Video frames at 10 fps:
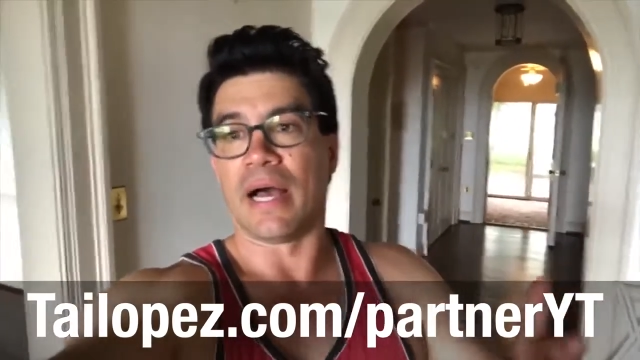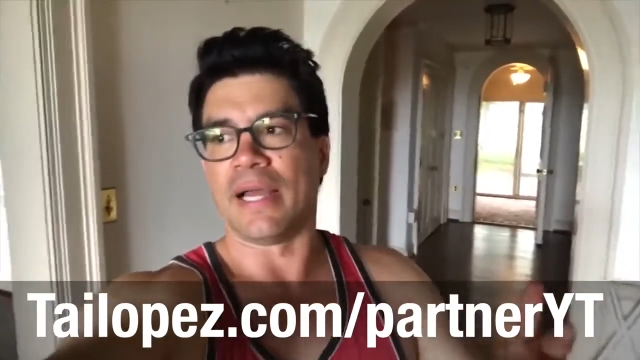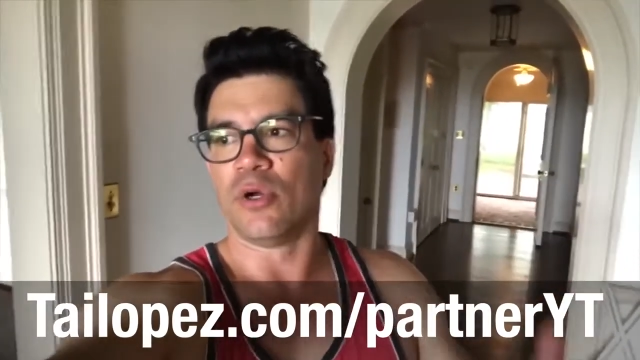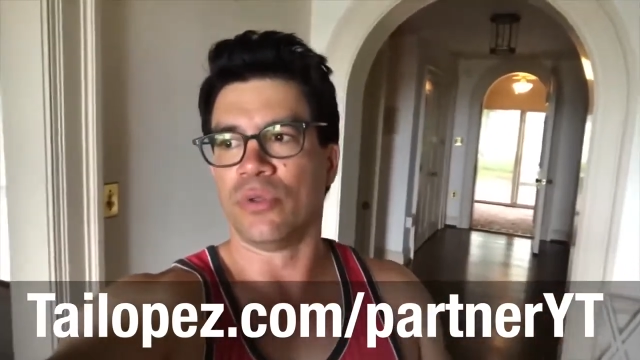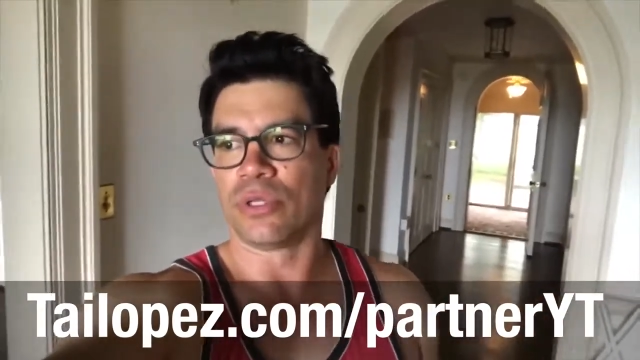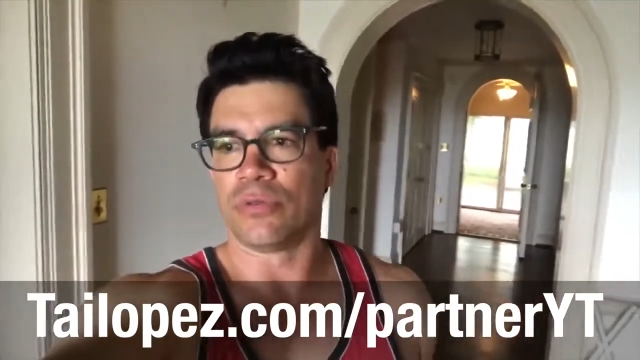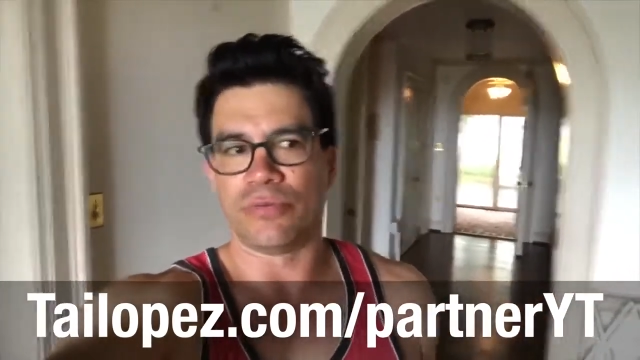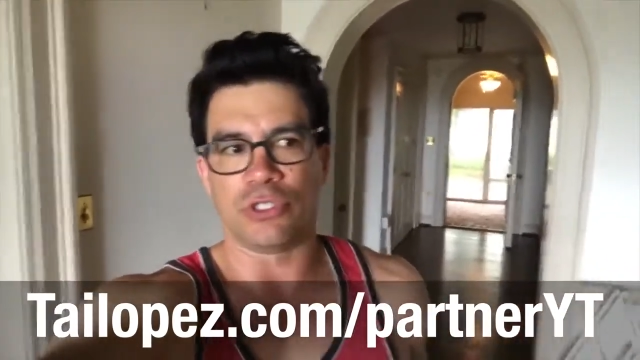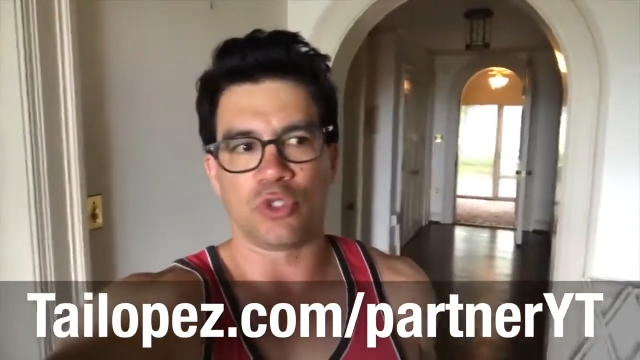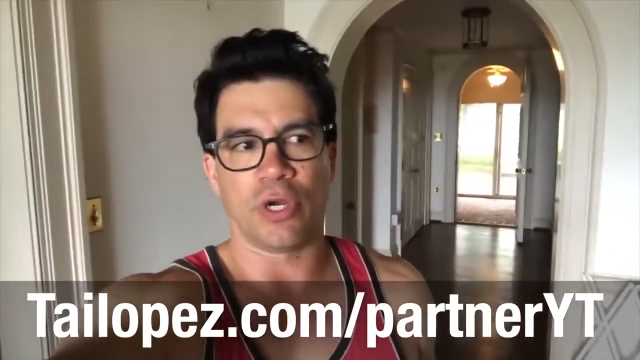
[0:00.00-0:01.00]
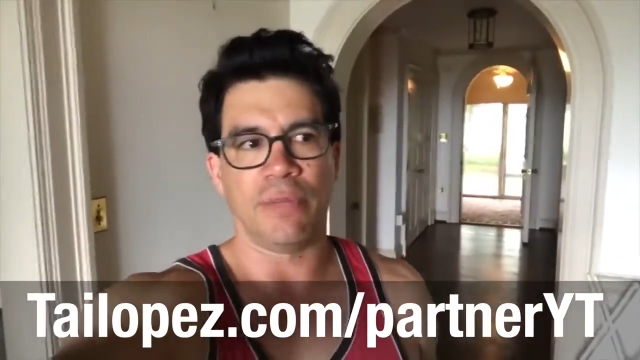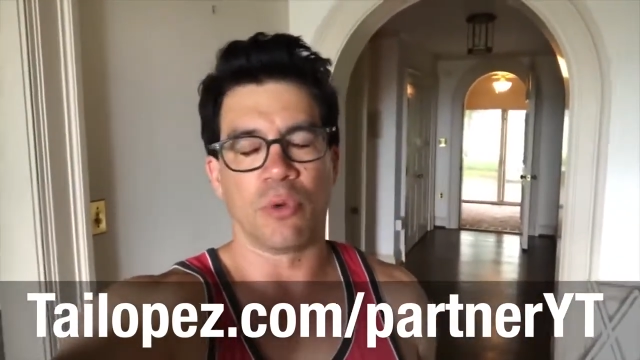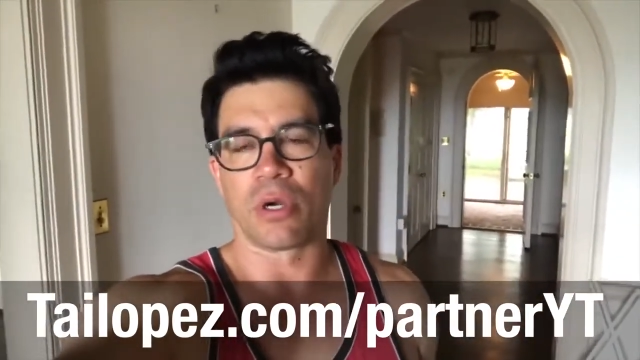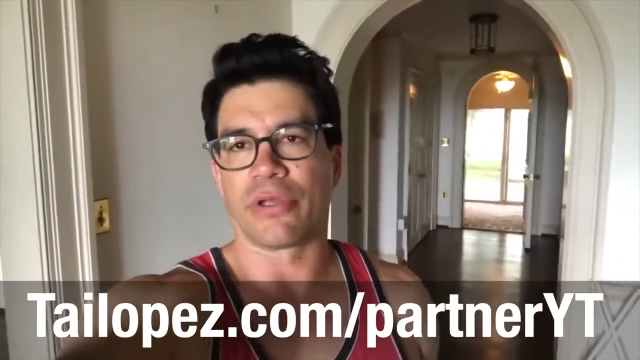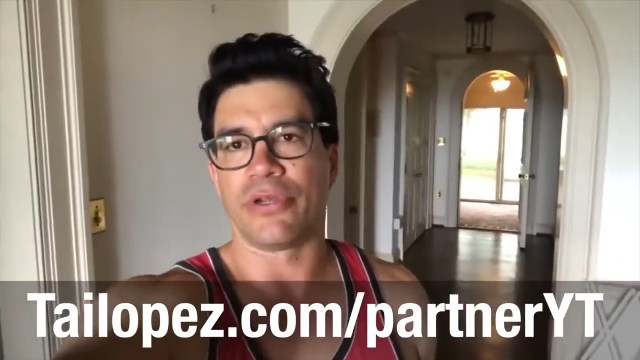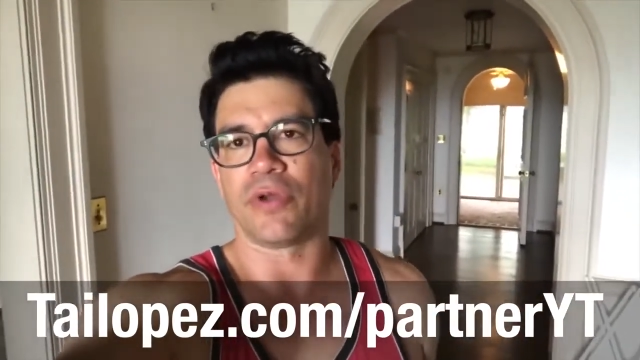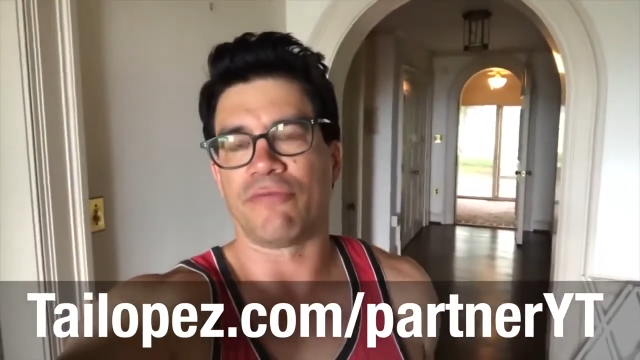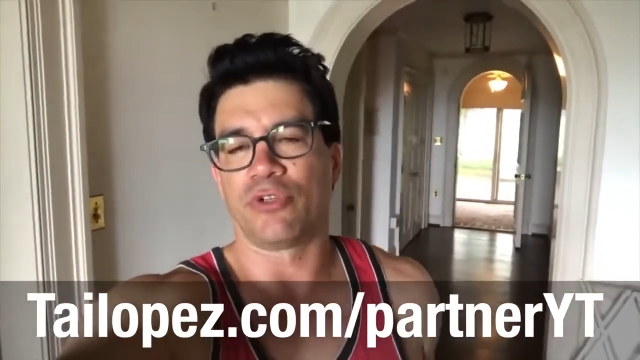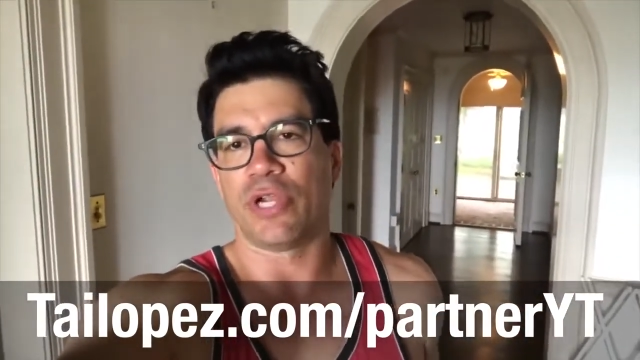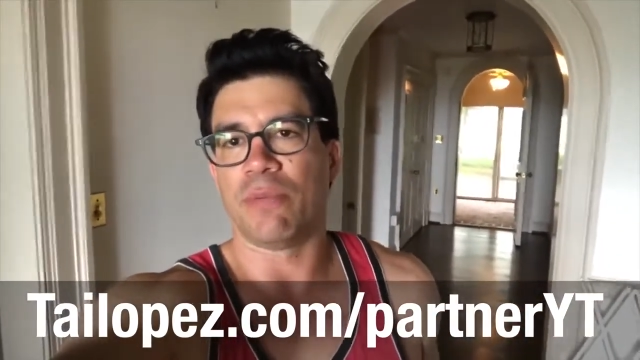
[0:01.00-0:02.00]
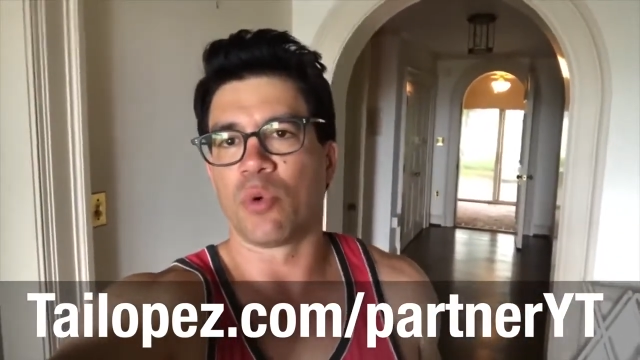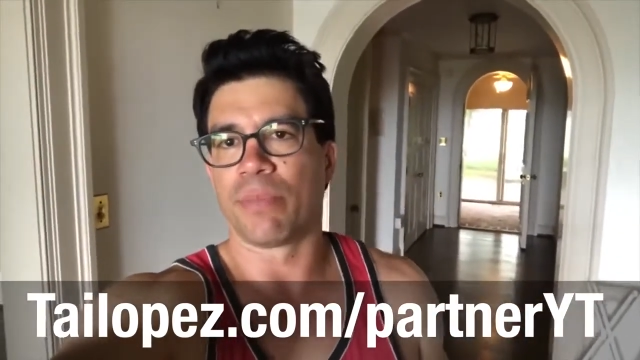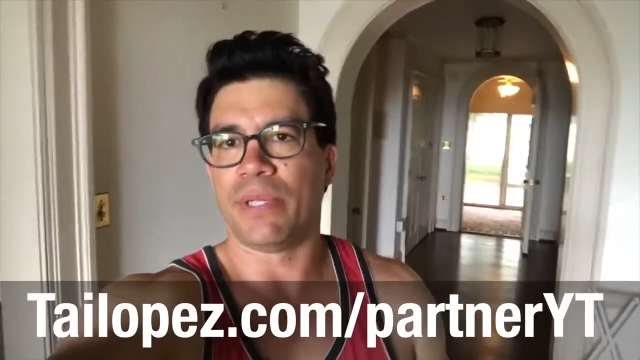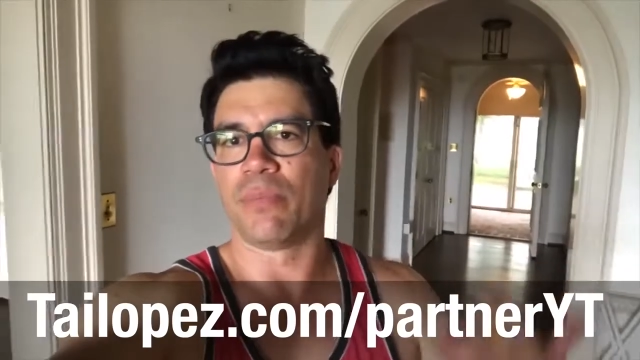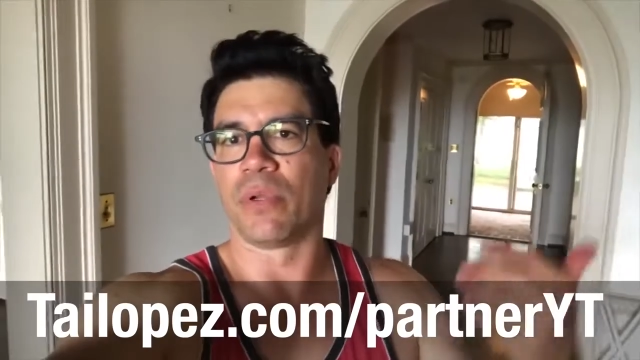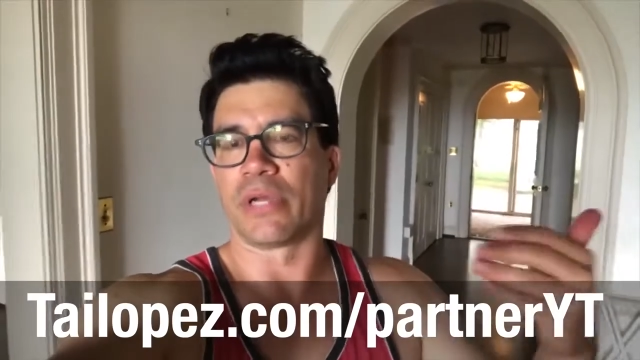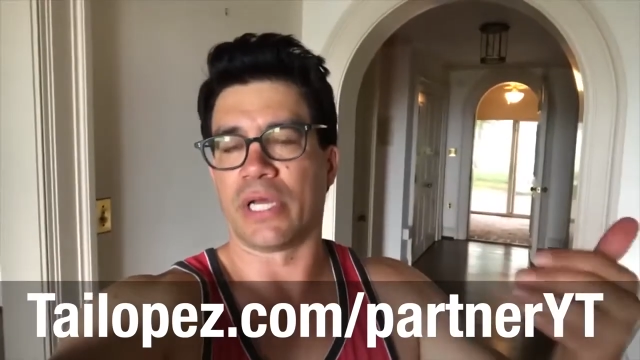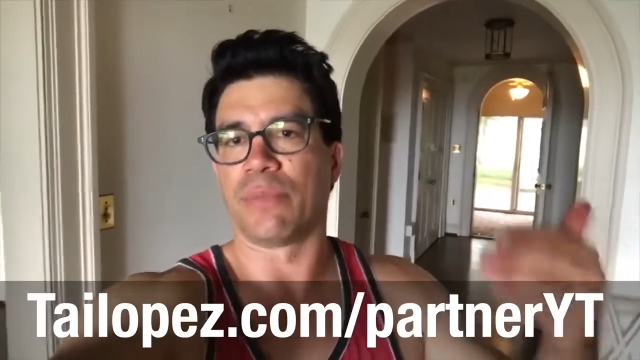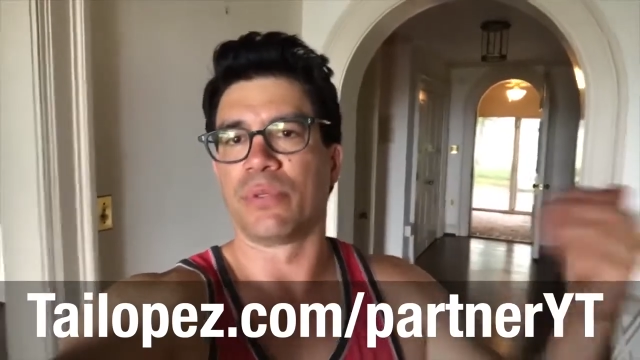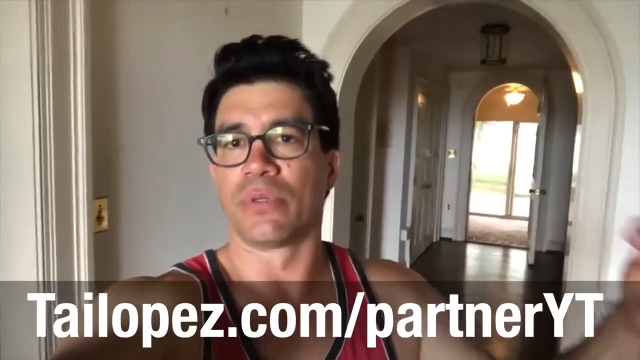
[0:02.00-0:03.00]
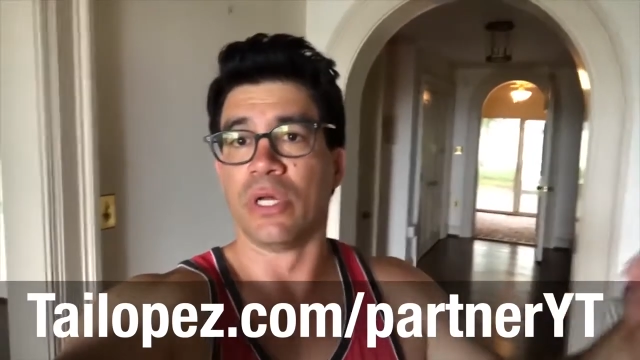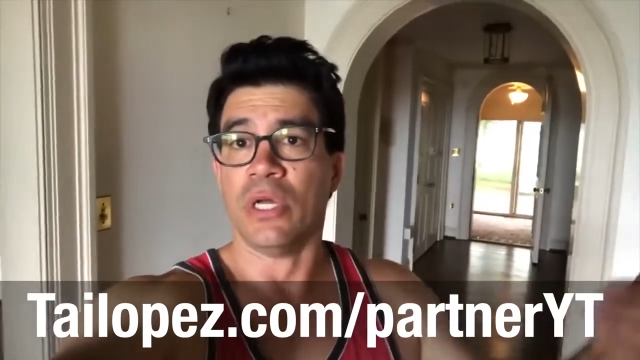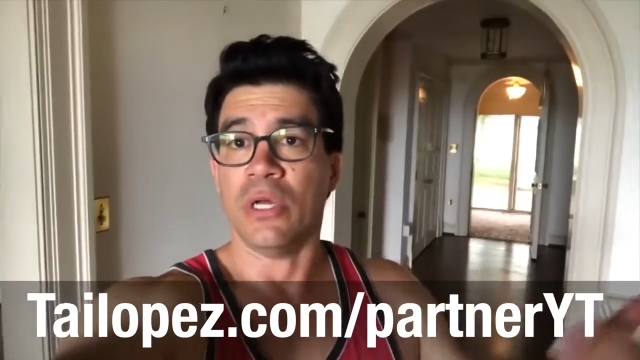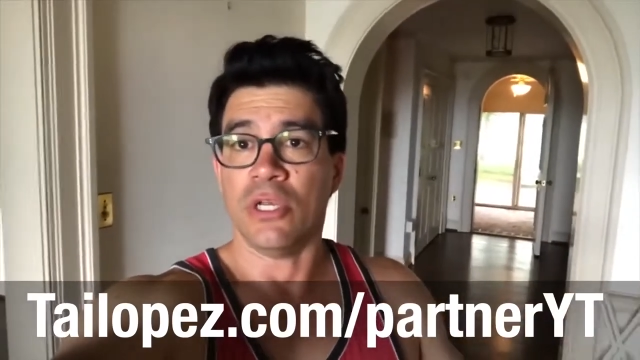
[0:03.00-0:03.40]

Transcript: I own the, the trademark and I've trained more people on how to build